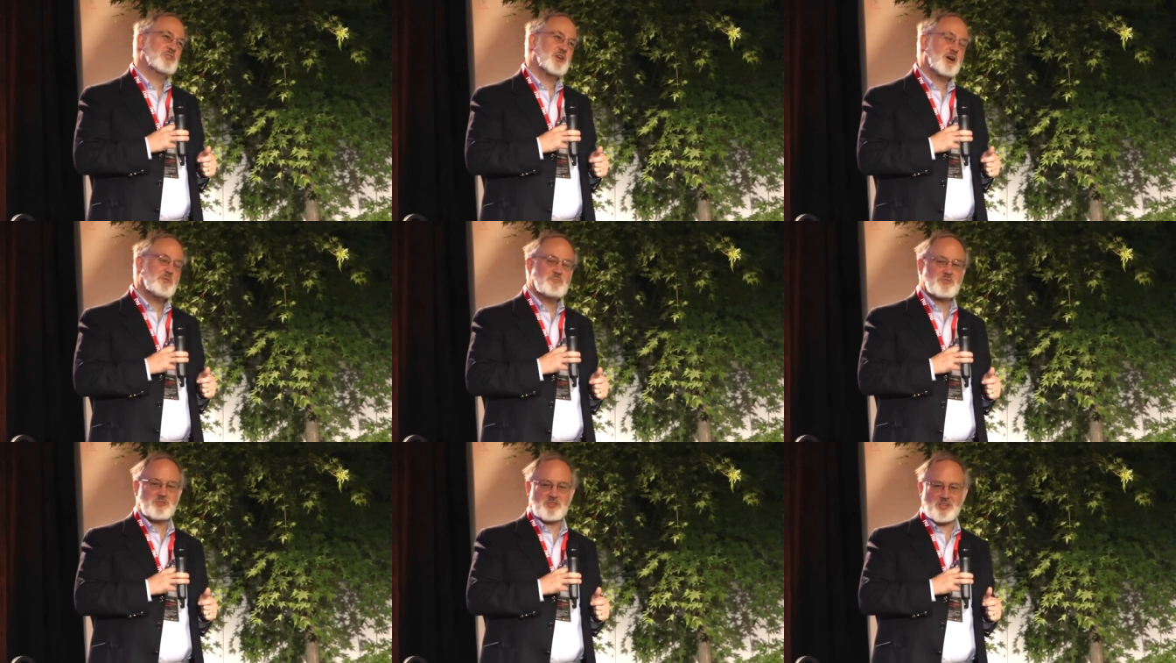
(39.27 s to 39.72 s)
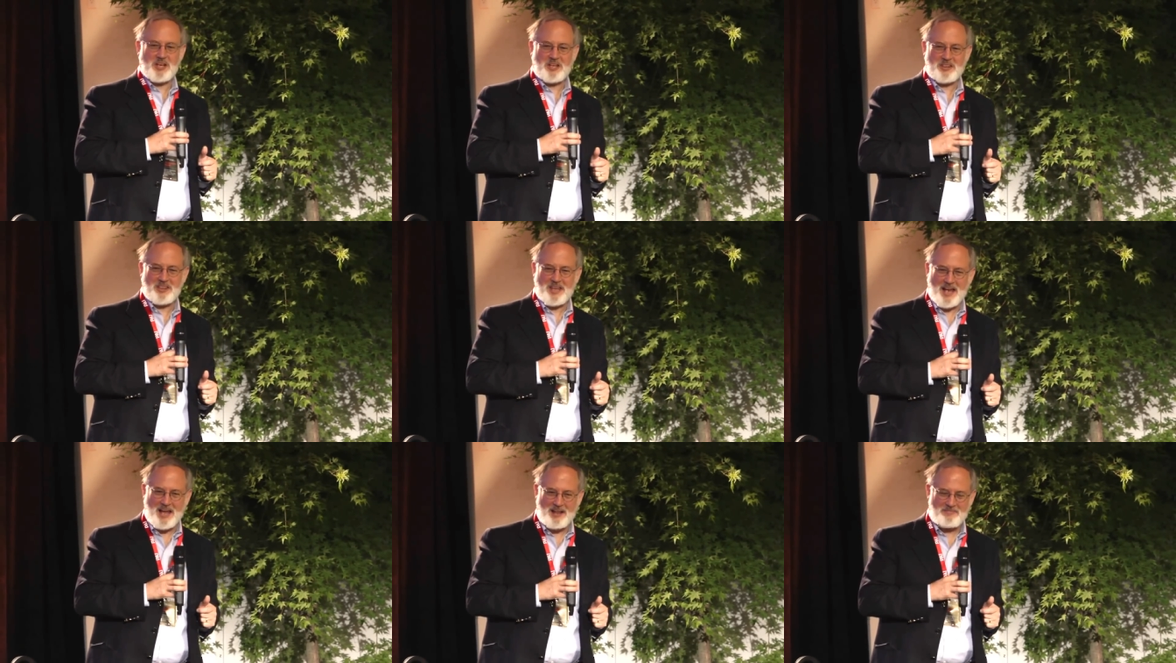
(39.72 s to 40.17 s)
Some
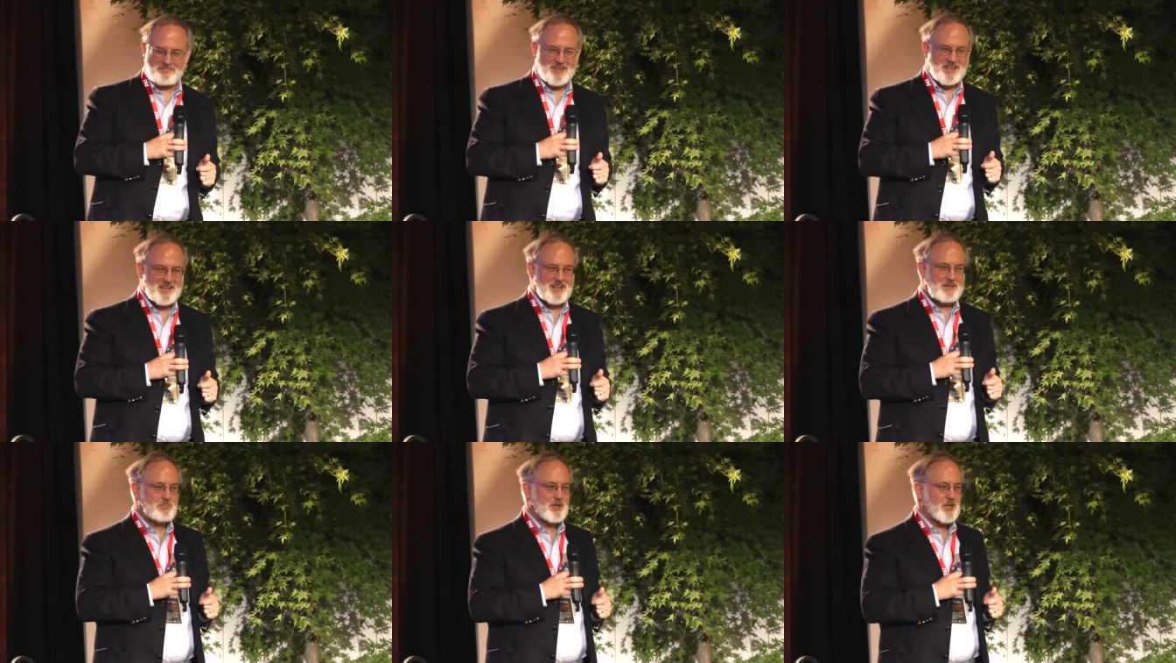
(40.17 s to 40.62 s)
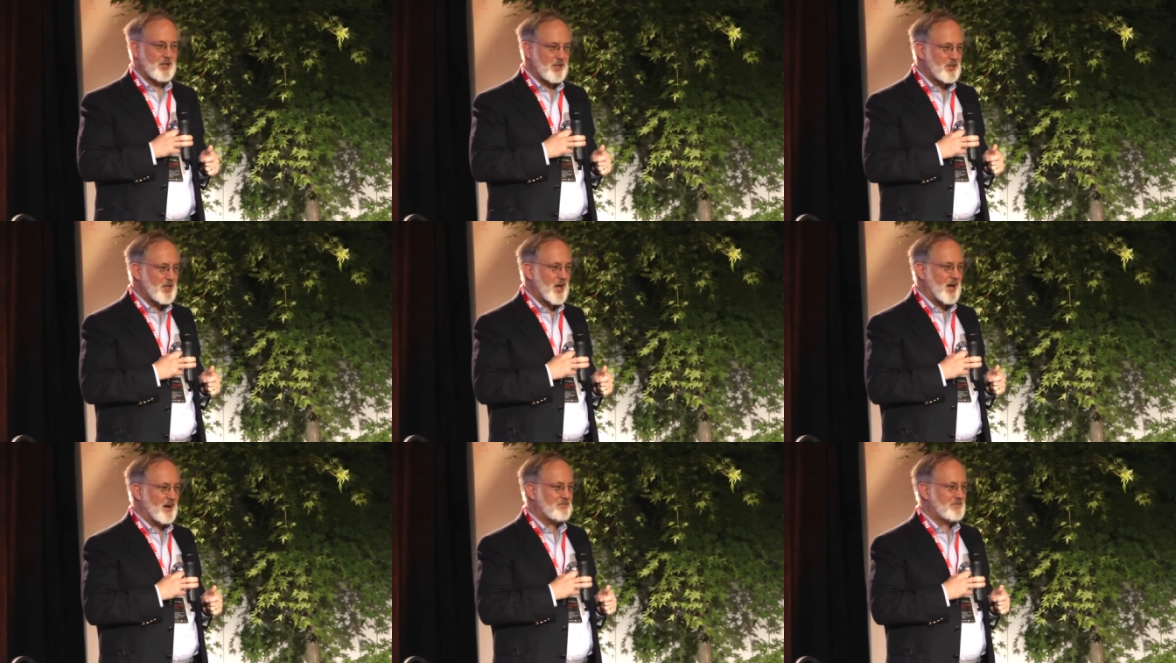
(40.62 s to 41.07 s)
say that, but
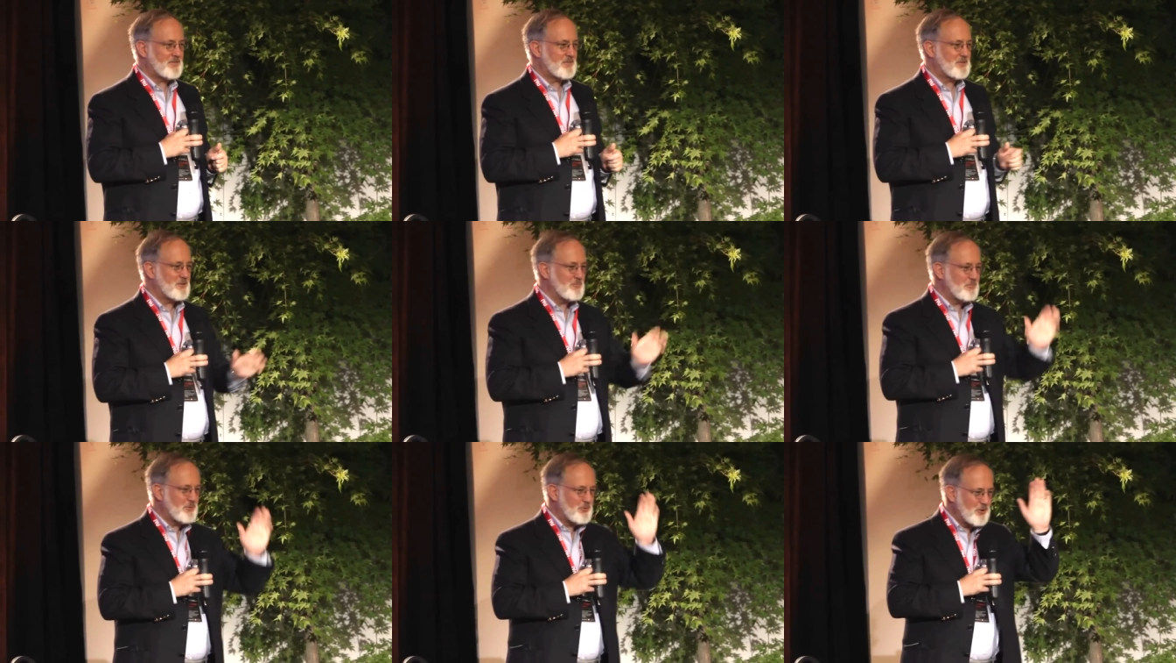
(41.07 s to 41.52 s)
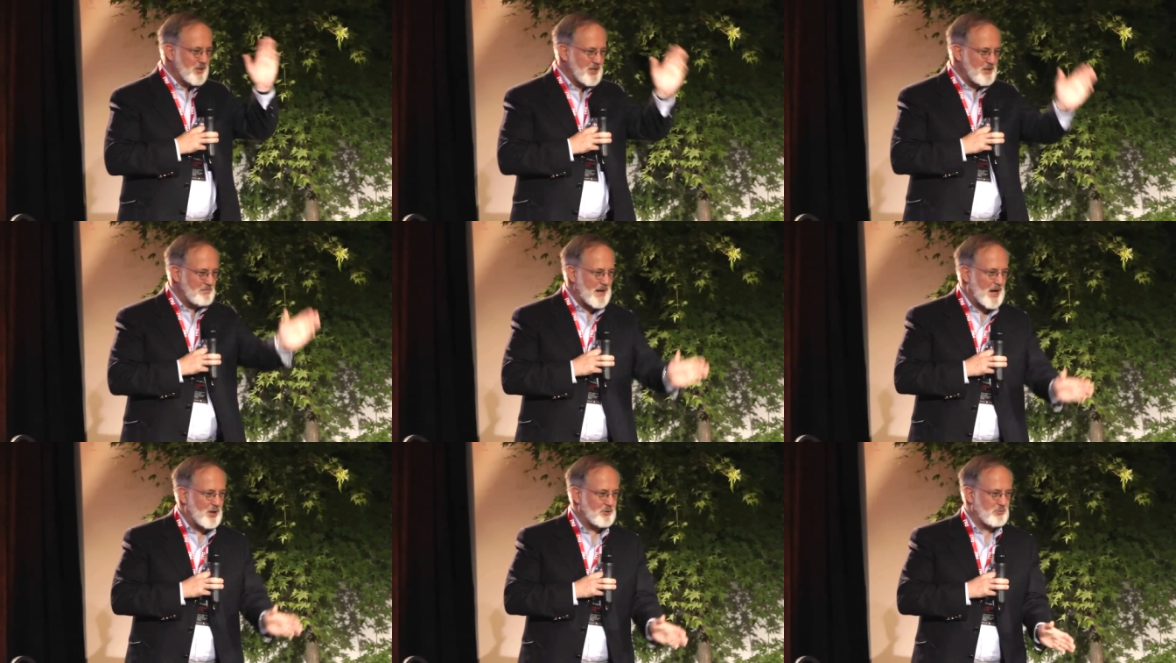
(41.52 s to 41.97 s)
enough to
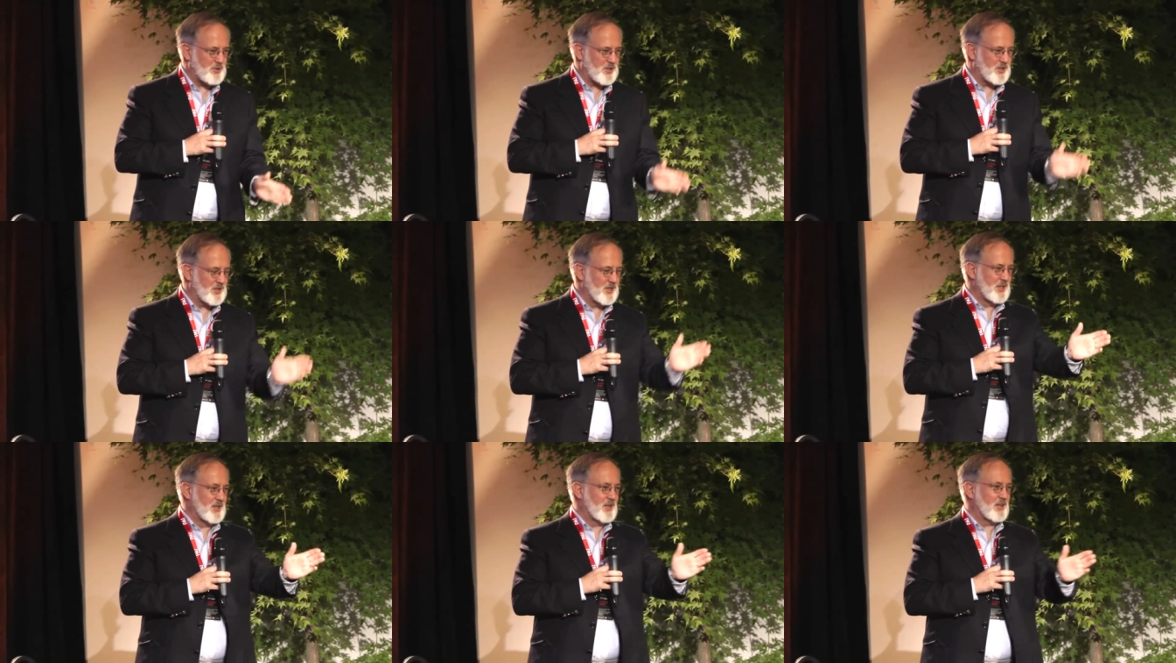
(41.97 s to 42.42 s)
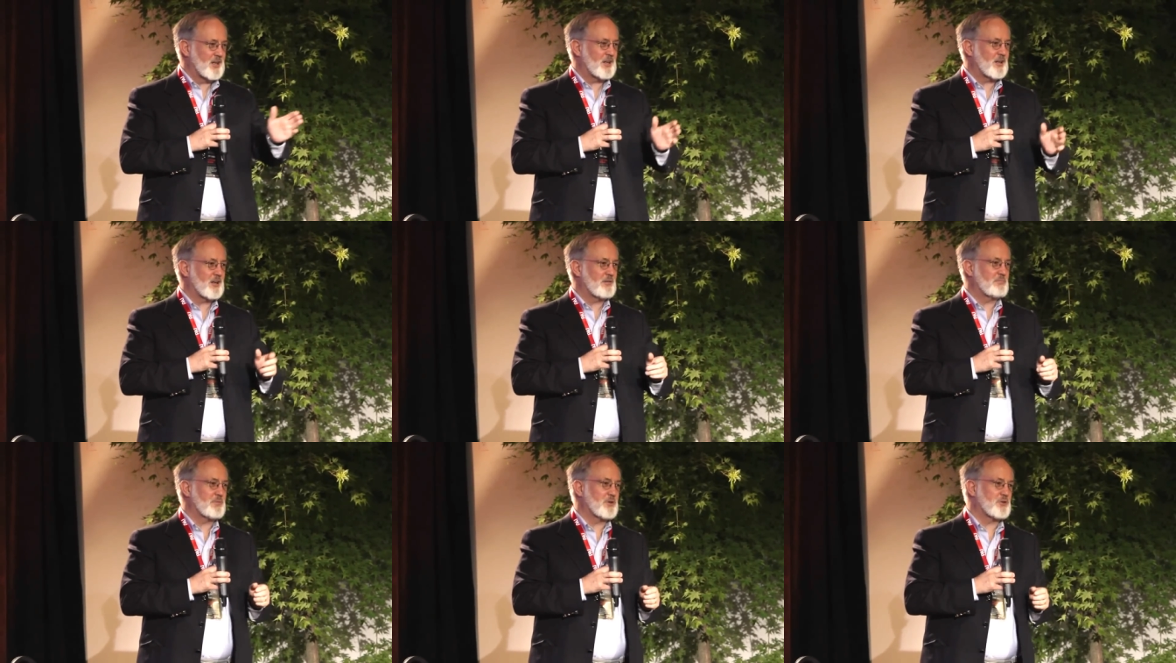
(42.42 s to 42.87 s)
create a boundary
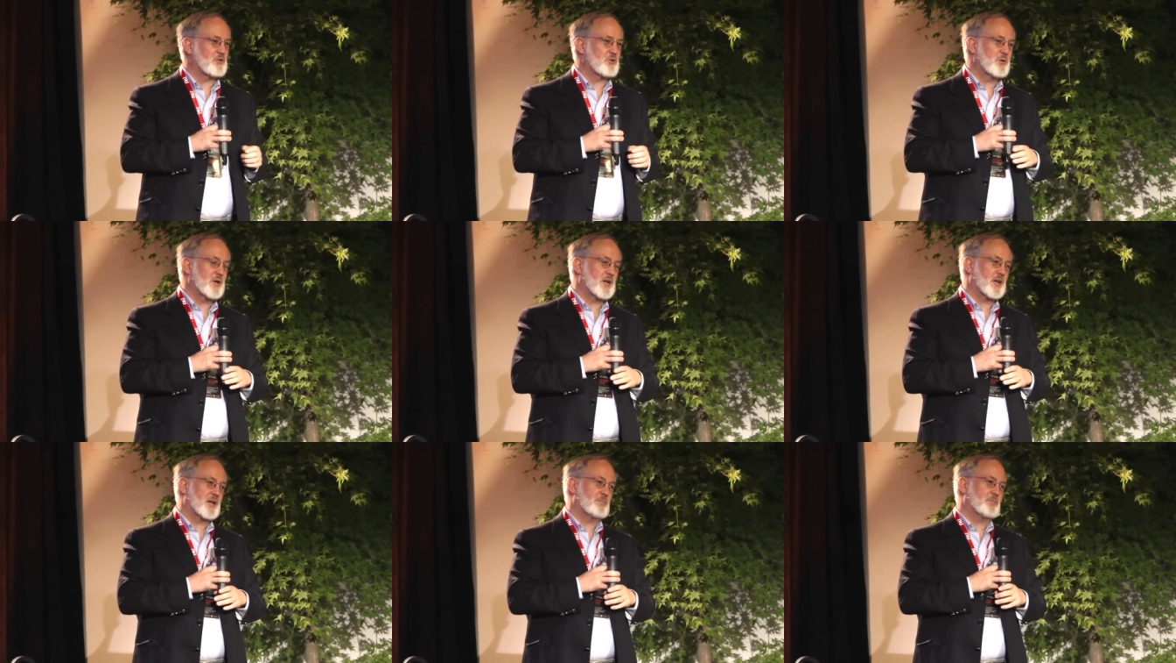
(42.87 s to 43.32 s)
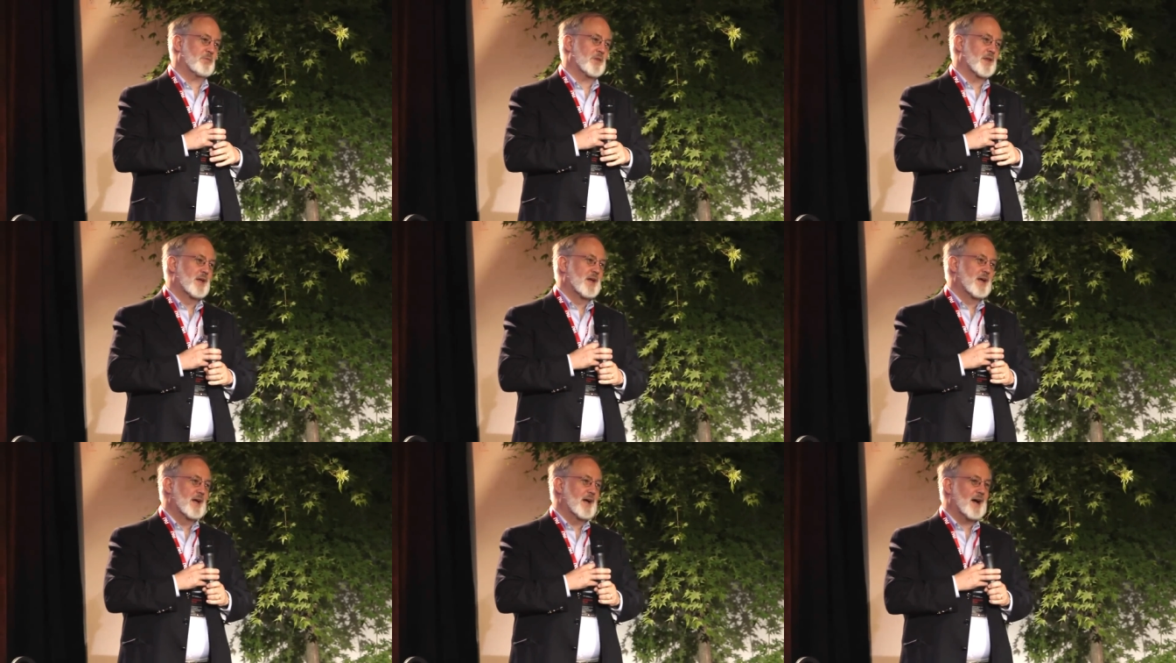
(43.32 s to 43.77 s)
uh, between.
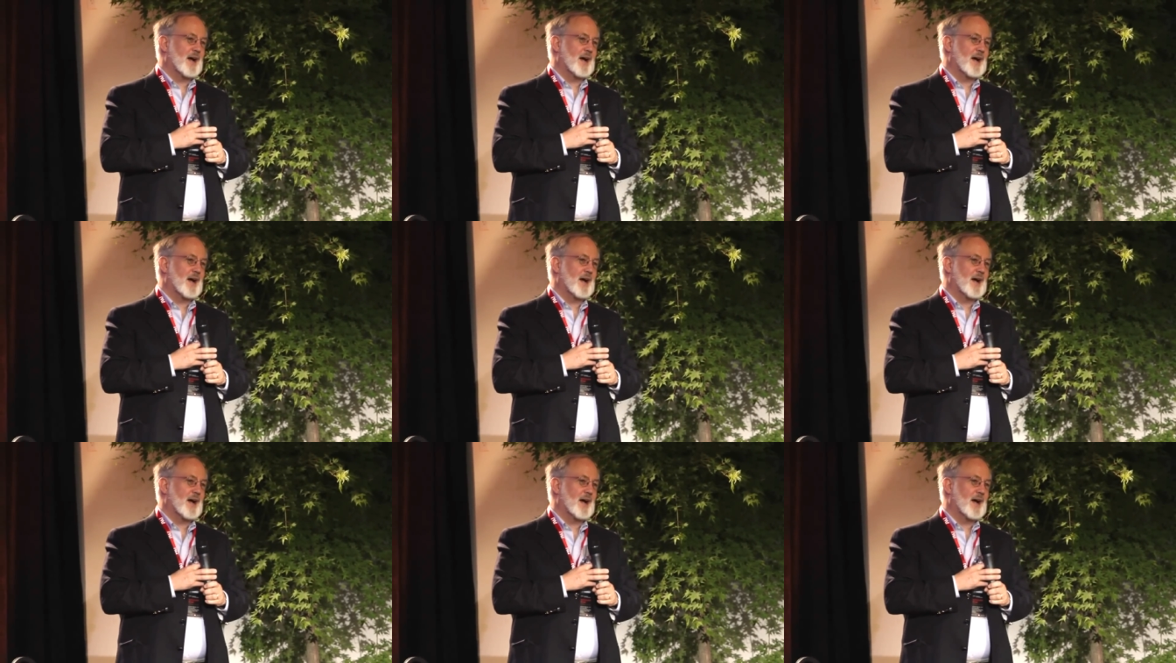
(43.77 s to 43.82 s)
